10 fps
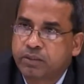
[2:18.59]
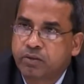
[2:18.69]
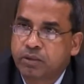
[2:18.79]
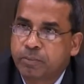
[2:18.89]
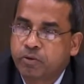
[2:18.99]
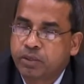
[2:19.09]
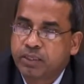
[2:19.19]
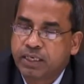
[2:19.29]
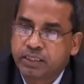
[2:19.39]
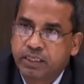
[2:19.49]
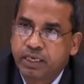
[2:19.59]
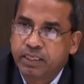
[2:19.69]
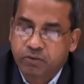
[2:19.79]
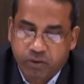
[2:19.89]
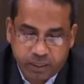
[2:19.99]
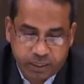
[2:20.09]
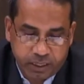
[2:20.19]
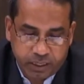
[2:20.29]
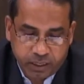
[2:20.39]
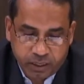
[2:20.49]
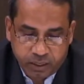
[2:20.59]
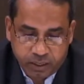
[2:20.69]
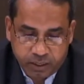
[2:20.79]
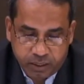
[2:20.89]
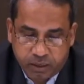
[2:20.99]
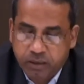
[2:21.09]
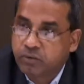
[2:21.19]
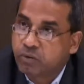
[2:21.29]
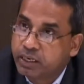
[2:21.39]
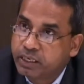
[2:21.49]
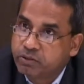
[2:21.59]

talked about is ICT and the quality